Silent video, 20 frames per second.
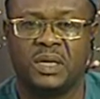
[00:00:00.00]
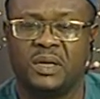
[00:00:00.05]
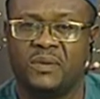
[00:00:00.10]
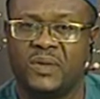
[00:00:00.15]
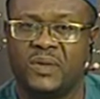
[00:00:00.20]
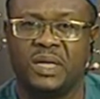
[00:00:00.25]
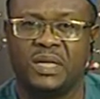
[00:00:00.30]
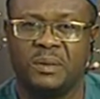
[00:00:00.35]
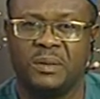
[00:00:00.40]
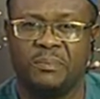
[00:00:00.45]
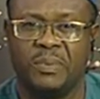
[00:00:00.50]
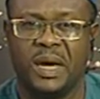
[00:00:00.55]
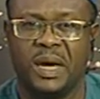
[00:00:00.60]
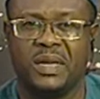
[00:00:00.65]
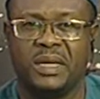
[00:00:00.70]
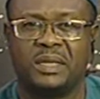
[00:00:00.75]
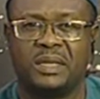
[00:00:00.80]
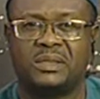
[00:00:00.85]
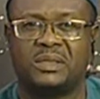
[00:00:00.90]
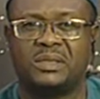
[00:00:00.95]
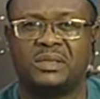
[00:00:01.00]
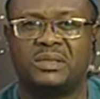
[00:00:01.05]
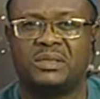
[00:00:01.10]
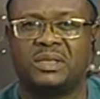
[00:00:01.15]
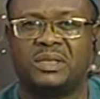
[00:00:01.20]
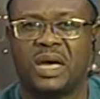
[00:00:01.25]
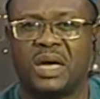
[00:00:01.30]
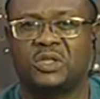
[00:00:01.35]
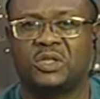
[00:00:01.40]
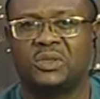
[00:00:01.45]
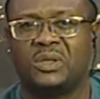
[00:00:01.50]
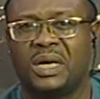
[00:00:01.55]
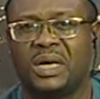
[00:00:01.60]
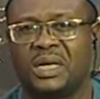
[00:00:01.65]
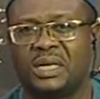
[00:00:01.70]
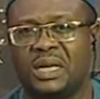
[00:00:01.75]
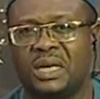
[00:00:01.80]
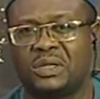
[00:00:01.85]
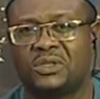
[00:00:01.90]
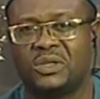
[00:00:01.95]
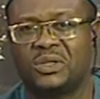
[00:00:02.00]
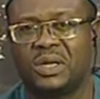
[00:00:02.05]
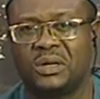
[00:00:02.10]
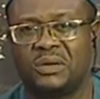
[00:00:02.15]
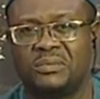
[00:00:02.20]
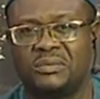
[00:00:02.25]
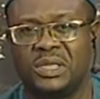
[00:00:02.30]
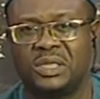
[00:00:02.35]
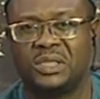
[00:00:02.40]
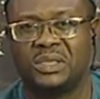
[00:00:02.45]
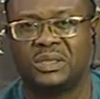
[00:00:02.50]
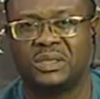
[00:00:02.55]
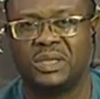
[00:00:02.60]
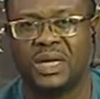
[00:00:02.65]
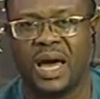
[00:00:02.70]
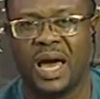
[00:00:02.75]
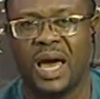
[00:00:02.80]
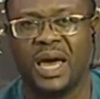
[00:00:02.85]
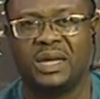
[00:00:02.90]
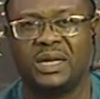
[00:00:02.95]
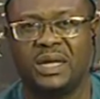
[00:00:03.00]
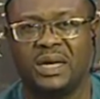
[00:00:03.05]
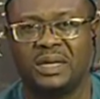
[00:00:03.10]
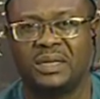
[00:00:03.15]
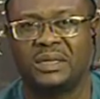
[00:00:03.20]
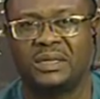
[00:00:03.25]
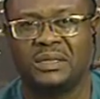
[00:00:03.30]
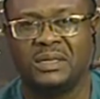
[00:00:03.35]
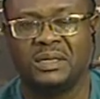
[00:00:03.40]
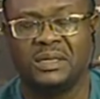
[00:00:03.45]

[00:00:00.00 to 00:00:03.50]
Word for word: the Independent National Electoral Commission, INEC,